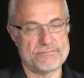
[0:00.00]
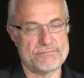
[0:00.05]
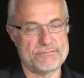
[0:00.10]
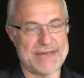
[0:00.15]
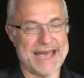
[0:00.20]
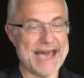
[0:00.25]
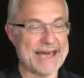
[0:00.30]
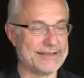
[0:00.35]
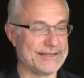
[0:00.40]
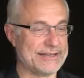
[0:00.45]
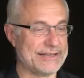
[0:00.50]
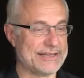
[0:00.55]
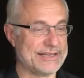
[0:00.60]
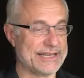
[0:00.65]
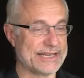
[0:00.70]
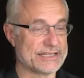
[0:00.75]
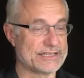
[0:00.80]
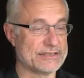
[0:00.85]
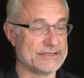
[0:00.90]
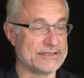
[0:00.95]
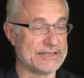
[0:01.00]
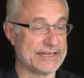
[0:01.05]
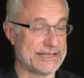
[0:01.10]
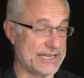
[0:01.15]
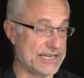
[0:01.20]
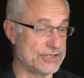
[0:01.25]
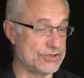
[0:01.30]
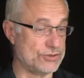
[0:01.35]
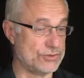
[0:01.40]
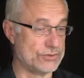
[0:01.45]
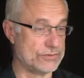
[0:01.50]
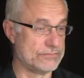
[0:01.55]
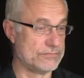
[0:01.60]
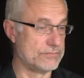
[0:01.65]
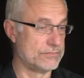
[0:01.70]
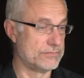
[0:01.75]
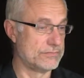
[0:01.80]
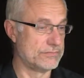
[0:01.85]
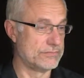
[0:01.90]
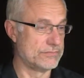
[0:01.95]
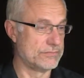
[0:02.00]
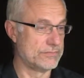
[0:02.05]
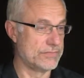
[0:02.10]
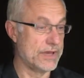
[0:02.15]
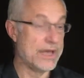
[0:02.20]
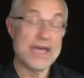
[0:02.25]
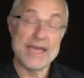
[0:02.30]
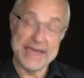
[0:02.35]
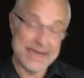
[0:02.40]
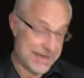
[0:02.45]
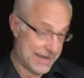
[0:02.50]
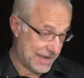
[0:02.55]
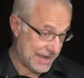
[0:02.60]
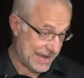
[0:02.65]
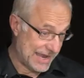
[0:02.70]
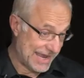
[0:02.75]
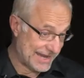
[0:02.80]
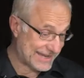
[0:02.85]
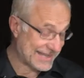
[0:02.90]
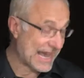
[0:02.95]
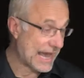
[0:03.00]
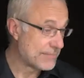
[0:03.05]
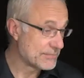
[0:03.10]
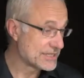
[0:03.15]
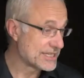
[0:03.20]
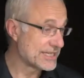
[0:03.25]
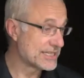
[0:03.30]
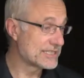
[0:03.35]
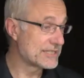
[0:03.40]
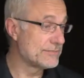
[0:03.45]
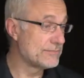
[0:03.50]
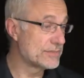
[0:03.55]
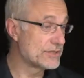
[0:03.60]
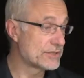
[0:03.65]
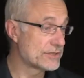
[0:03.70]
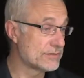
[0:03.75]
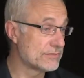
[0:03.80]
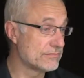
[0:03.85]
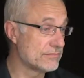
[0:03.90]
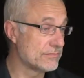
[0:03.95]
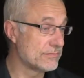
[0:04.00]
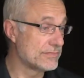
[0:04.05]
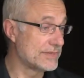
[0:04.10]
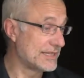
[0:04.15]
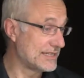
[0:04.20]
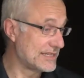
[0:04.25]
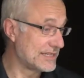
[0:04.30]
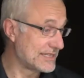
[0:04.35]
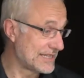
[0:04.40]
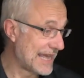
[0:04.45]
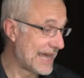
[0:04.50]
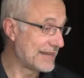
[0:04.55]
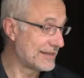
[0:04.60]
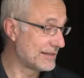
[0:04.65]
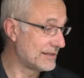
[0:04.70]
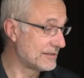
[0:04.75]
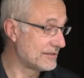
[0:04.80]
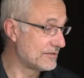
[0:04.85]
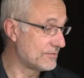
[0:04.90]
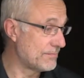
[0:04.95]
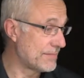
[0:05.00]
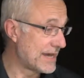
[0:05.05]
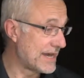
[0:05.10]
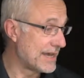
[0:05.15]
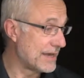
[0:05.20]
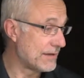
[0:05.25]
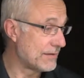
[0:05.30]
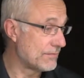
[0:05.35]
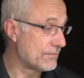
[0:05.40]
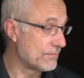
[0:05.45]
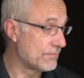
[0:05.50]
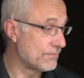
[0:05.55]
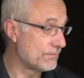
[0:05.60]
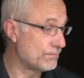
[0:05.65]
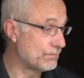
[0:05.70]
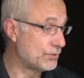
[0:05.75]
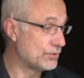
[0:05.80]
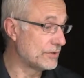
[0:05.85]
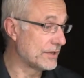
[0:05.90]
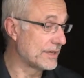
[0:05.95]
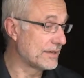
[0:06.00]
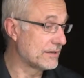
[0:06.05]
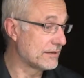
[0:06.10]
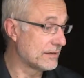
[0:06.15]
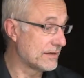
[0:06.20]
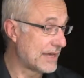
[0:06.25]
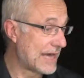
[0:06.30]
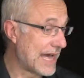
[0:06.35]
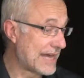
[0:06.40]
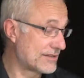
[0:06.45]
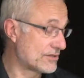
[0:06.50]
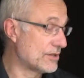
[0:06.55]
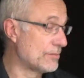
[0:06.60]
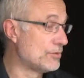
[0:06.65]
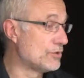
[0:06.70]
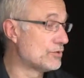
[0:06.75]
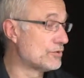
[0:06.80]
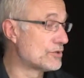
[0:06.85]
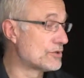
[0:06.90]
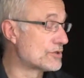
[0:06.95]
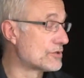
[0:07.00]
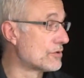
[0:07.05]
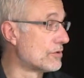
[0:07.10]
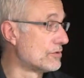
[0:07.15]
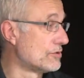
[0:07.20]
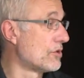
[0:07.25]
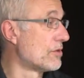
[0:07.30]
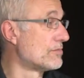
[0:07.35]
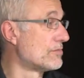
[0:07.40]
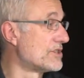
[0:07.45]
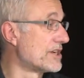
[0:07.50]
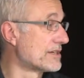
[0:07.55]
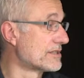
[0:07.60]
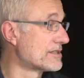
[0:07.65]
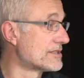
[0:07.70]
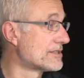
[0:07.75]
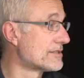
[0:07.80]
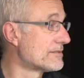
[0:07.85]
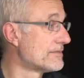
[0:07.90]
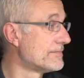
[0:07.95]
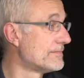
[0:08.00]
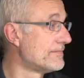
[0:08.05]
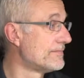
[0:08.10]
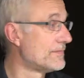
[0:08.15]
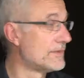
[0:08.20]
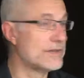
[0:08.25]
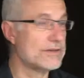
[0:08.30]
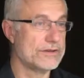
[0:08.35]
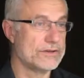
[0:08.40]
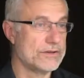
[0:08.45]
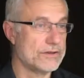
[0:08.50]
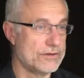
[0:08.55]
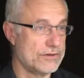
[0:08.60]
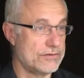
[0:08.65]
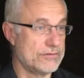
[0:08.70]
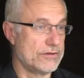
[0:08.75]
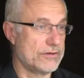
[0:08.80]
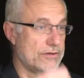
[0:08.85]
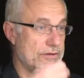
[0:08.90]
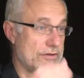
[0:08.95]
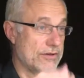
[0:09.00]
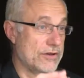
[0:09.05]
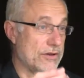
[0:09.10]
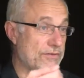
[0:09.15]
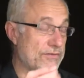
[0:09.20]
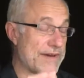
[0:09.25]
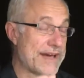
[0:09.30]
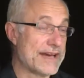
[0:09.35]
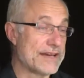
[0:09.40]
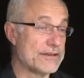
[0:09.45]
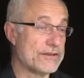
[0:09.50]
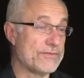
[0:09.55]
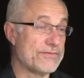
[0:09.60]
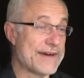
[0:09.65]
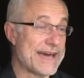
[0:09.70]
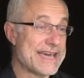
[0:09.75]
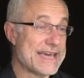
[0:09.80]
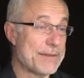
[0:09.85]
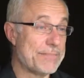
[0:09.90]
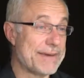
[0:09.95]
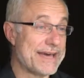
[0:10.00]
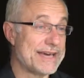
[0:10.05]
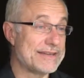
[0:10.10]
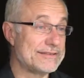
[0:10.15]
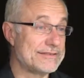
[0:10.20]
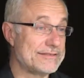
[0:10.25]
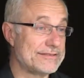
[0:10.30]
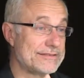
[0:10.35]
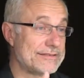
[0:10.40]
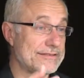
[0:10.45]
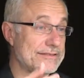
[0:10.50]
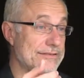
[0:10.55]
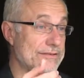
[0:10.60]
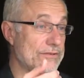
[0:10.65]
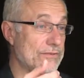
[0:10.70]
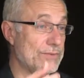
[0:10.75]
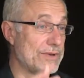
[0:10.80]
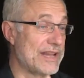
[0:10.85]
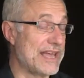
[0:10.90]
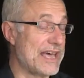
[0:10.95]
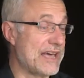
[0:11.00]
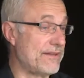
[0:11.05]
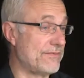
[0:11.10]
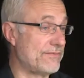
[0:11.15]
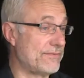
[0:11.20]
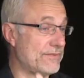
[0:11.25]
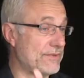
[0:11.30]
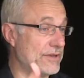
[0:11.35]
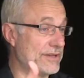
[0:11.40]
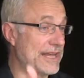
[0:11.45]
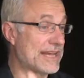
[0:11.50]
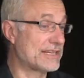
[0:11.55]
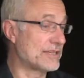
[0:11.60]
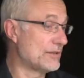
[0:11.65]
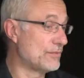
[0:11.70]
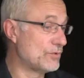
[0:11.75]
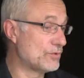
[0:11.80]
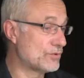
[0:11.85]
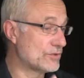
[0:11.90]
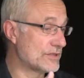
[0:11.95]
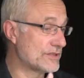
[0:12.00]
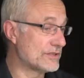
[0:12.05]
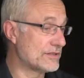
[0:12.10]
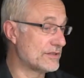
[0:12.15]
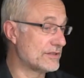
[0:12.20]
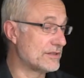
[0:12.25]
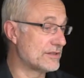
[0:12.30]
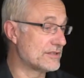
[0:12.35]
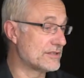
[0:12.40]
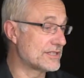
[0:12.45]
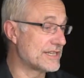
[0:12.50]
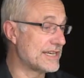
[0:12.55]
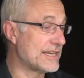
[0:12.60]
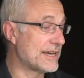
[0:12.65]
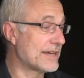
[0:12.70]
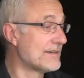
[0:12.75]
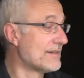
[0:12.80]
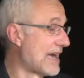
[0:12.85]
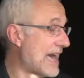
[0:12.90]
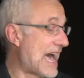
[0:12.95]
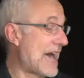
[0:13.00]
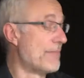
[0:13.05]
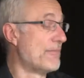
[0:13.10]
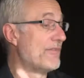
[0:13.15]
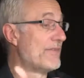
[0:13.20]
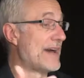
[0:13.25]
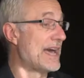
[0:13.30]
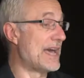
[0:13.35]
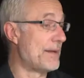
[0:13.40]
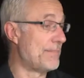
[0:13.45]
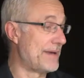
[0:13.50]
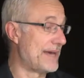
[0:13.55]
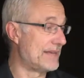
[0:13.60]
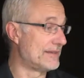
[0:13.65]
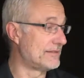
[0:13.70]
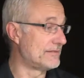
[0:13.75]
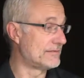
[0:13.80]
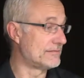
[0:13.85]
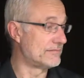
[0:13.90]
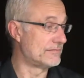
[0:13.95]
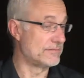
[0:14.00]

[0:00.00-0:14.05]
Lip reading: handle that issue. In CAM systems, this is handled by putting attributes on the objects. A via path will have an attribute saying, I'm a via path.